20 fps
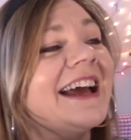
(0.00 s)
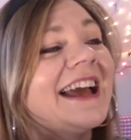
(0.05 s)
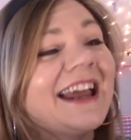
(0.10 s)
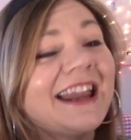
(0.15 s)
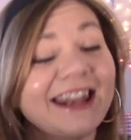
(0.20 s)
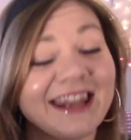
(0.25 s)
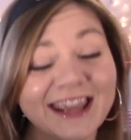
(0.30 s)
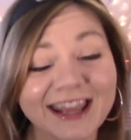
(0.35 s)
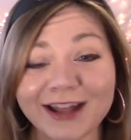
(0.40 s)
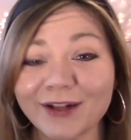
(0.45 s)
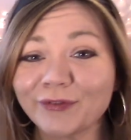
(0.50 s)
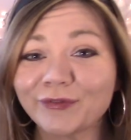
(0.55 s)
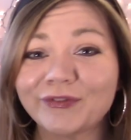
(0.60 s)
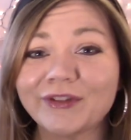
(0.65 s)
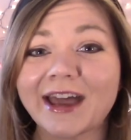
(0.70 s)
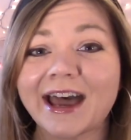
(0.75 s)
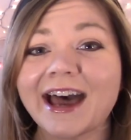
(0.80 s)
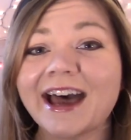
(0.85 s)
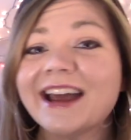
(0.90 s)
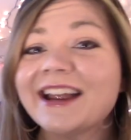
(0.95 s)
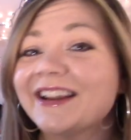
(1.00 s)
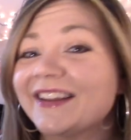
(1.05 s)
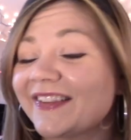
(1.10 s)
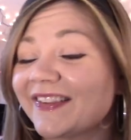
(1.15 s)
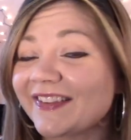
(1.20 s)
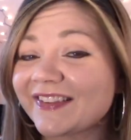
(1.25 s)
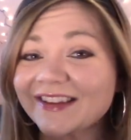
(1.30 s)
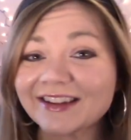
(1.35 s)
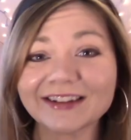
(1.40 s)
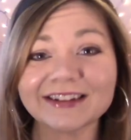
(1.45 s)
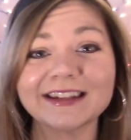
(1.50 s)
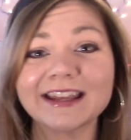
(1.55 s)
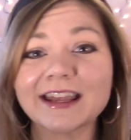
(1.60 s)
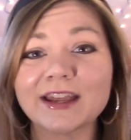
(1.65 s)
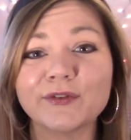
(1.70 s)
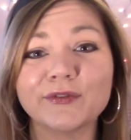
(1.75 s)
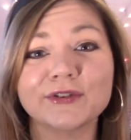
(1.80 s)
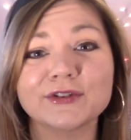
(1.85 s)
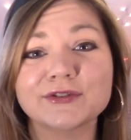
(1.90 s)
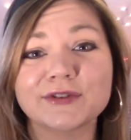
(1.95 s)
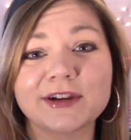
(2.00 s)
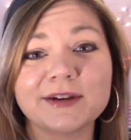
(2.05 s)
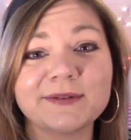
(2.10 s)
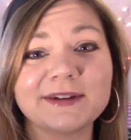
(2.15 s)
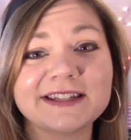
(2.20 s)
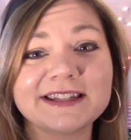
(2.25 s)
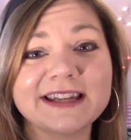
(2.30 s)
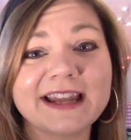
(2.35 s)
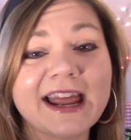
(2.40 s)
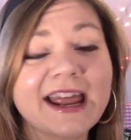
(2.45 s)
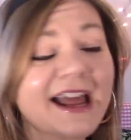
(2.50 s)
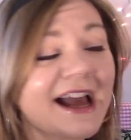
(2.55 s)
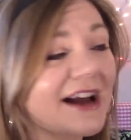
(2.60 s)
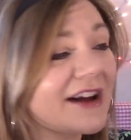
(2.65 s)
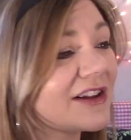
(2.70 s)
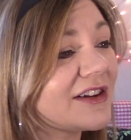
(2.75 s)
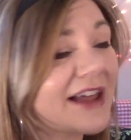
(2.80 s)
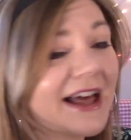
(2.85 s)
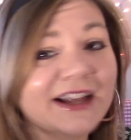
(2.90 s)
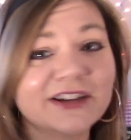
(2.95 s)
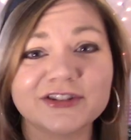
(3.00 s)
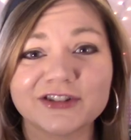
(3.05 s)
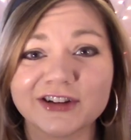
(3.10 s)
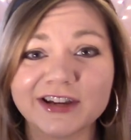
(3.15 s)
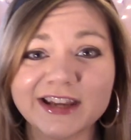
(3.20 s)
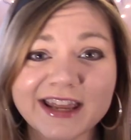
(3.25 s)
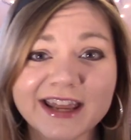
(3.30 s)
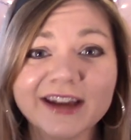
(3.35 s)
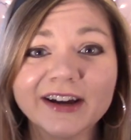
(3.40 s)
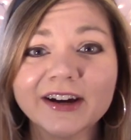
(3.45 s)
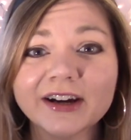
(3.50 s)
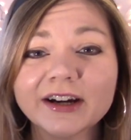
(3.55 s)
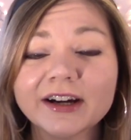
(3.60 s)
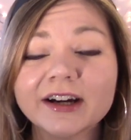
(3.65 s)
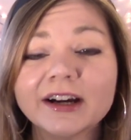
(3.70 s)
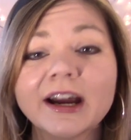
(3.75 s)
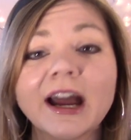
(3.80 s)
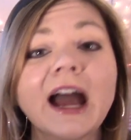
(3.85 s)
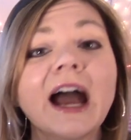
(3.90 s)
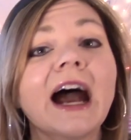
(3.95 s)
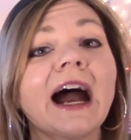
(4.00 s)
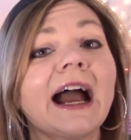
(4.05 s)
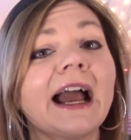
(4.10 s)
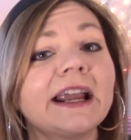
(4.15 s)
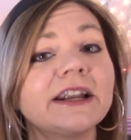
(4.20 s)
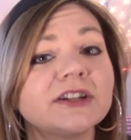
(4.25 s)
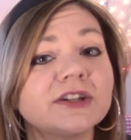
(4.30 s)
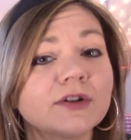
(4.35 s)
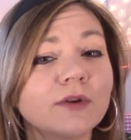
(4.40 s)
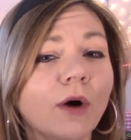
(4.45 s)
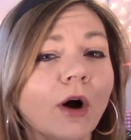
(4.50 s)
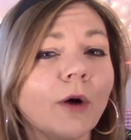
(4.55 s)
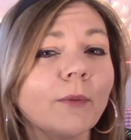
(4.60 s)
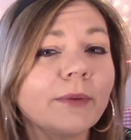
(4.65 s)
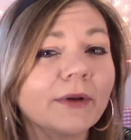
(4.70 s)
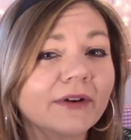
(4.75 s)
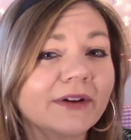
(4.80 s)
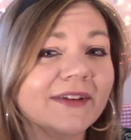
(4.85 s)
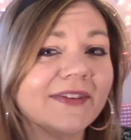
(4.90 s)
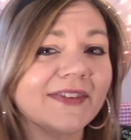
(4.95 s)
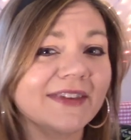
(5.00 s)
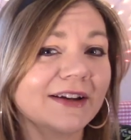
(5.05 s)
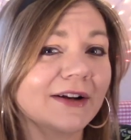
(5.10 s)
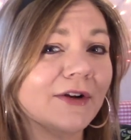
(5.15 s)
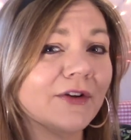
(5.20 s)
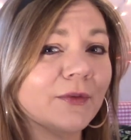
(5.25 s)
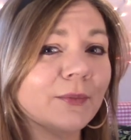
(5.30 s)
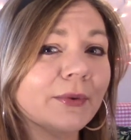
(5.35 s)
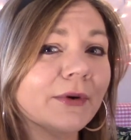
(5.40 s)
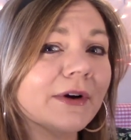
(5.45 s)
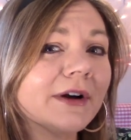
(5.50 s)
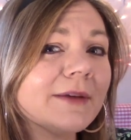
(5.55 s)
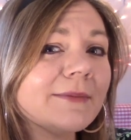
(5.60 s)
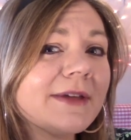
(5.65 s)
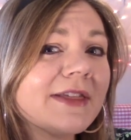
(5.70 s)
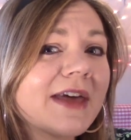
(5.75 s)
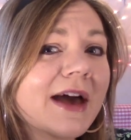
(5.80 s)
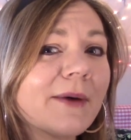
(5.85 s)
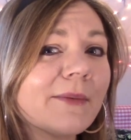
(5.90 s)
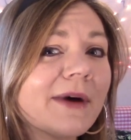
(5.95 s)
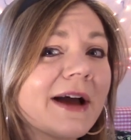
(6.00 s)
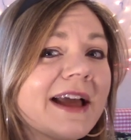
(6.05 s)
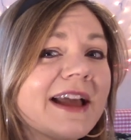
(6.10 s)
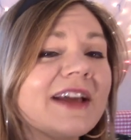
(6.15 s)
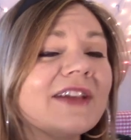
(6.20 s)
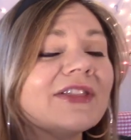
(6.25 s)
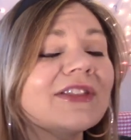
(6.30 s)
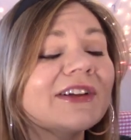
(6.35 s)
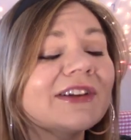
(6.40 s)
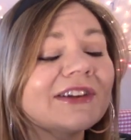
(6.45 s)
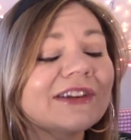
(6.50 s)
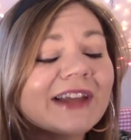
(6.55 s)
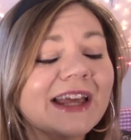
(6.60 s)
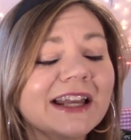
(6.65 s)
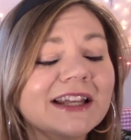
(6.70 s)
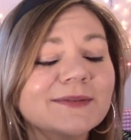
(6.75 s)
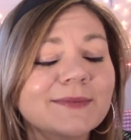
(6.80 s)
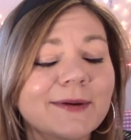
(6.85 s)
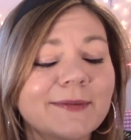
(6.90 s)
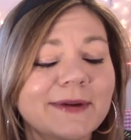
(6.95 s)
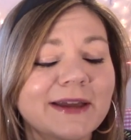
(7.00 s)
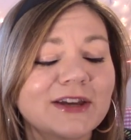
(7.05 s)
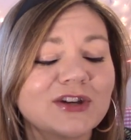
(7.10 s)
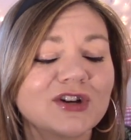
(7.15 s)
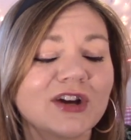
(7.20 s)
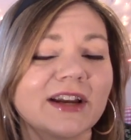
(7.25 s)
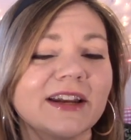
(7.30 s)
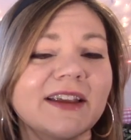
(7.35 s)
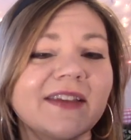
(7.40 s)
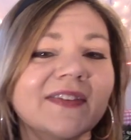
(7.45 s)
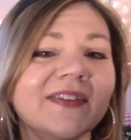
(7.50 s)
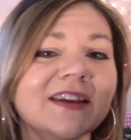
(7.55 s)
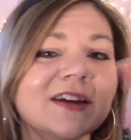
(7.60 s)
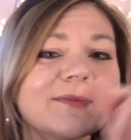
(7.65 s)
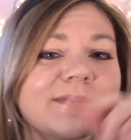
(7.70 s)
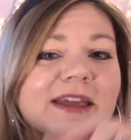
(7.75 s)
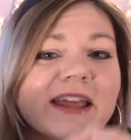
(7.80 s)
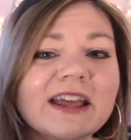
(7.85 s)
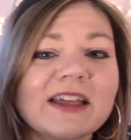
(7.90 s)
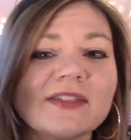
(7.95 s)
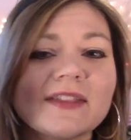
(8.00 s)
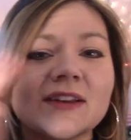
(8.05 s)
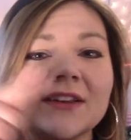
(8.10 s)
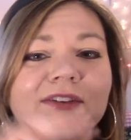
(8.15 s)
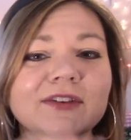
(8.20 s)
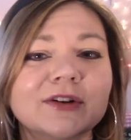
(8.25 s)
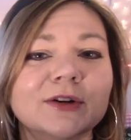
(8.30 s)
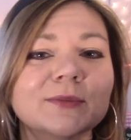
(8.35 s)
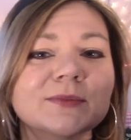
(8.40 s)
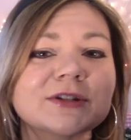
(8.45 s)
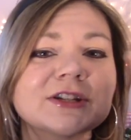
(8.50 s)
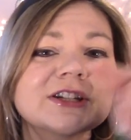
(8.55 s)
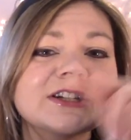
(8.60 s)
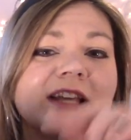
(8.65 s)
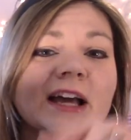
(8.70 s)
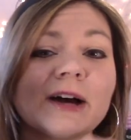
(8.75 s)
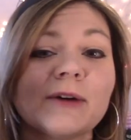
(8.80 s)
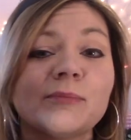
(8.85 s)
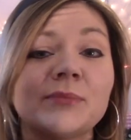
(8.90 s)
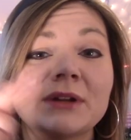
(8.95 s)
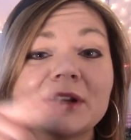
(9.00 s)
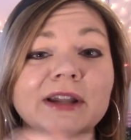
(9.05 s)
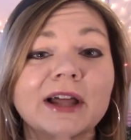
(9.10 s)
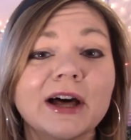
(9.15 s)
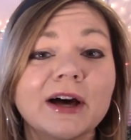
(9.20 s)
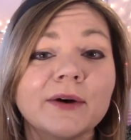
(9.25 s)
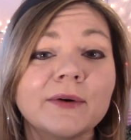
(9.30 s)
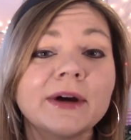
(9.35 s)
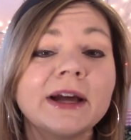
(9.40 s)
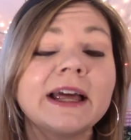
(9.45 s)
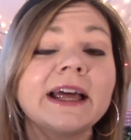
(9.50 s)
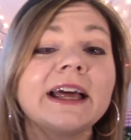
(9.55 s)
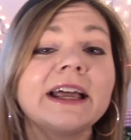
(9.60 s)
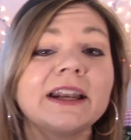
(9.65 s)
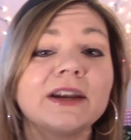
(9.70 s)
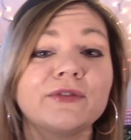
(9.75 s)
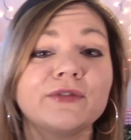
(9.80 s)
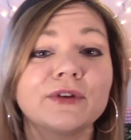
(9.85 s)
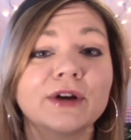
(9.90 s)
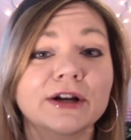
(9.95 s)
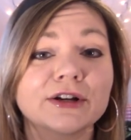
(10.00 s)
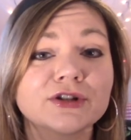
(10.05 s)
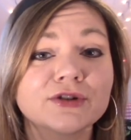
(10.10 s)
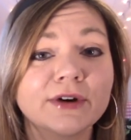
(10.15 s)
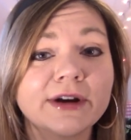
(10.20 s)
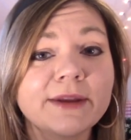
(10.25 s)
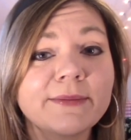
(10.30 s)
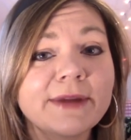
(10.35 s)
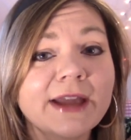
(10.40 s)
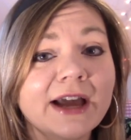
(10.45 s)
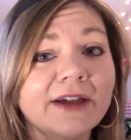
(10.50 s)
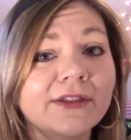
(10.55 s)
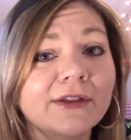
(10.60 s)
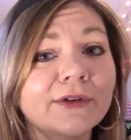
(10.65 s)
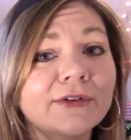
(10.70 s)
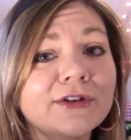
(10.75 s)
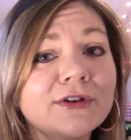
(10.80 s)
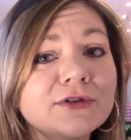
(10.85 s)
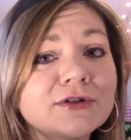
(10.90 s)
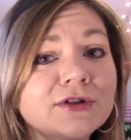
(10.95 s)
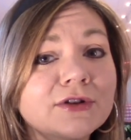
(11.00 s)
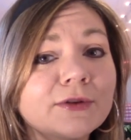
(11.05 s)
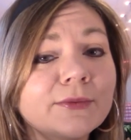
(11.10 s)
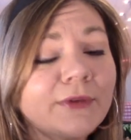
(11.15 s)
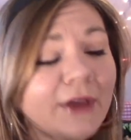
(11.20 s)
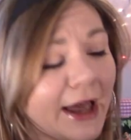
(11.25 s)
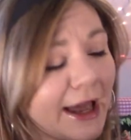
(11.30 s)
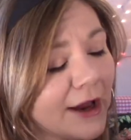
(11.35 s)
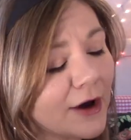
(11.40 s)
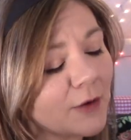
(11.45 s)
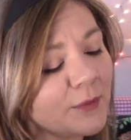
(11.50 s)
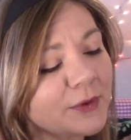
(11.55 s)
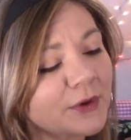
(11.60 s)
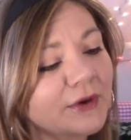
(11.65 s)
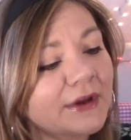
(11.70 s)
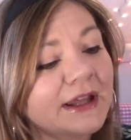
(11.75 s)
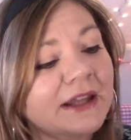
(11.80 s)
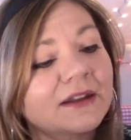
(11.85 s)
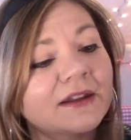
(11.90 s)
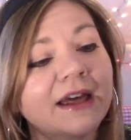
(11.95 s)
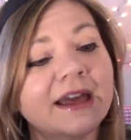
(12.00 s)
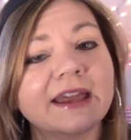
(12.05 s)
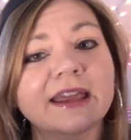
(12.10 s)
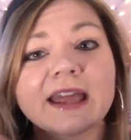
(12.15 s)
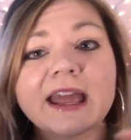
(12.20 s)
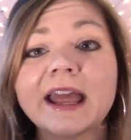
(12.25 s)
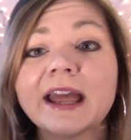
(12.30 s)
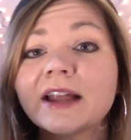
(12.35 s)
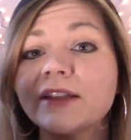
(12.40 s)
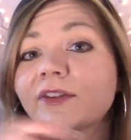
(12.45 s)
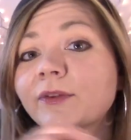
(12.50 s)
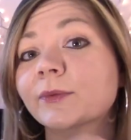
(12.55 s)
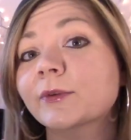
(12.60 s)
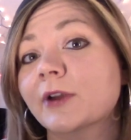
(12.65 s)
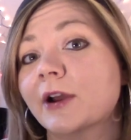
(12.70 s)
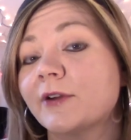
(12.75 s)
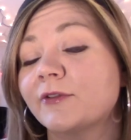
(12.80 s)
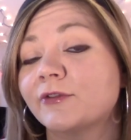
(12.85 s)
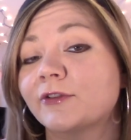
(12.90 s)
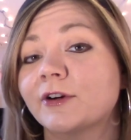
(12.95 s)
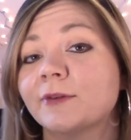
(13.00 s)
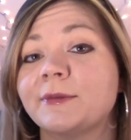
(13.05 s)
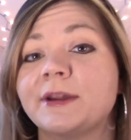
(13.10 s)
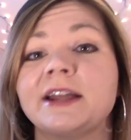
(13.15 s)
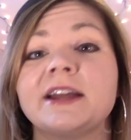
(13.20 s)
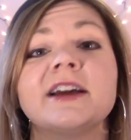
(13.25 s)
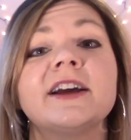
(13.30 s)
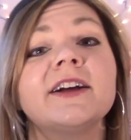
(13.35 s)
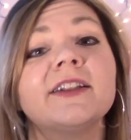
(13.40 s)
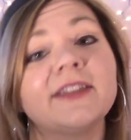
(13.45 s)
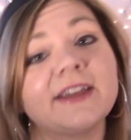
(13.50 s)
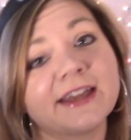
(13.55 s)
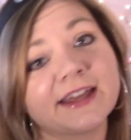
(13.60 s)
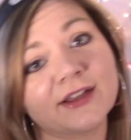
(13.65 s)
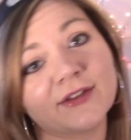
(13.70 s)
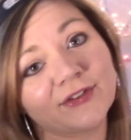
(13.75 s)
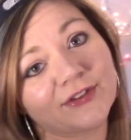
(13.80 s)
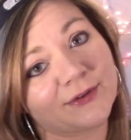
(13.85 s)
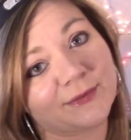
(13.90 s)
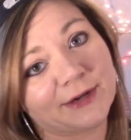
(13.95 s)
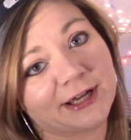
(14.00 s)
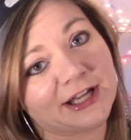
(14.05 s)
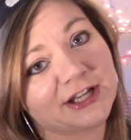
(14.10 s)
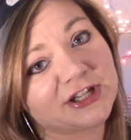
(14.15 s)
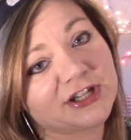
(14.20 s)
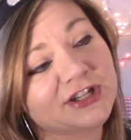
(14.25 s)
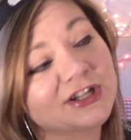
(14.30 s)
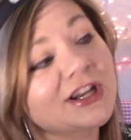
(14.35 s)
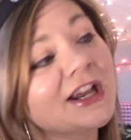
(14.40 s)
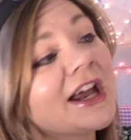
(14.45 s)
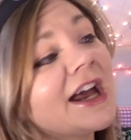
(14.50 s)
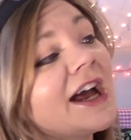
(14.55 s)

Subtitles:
And if not, still thank you for joining me today. I'm glad you're here. I do hope you'll consider supporting me that way. The link to my Patreon is going to be in the description down below. And if you are joining me on those YouTubes, I hope you'll hit like and subscribe for me. Thank you so much.